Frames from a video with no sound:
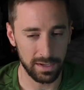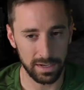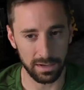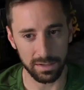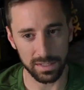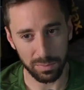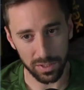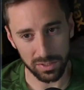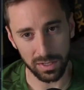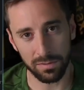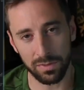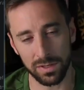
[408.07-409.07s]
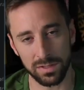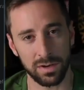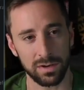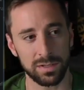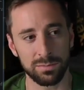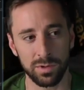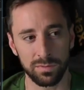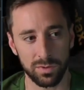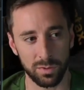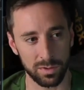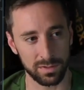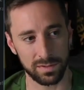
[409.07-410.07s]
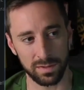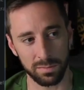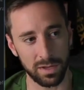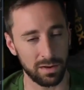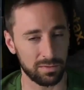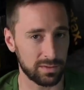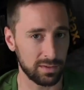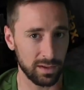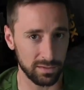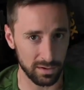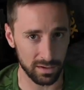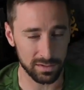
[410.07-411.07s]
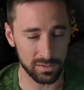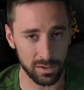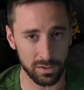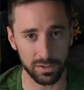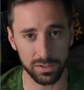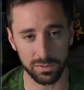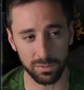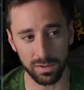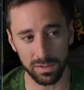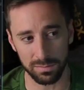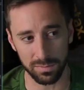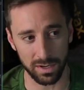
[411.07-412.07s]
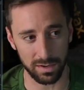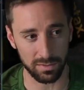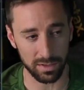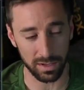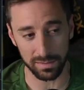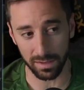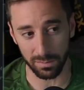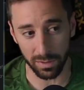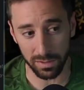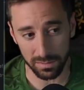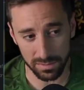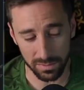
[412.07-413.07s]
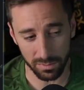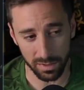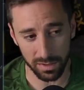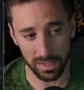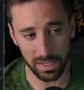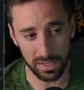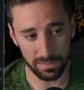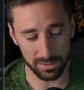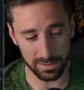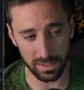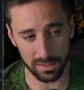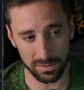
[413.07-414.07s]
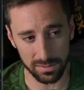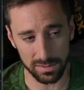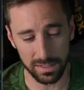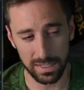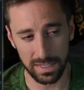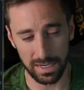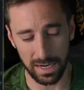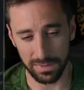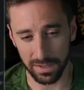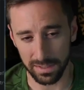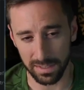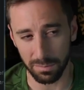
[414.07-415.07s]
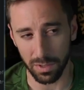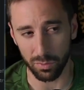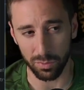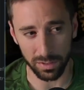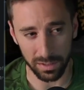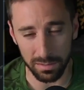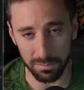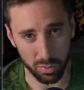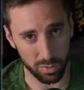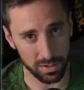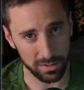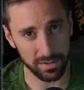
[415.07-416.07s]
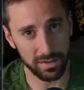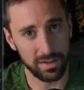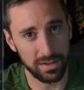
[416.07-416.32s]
Now, especially if they start to move towards some kind of CSR st story, some kind of client side render story for sections, I think it's going to be really important.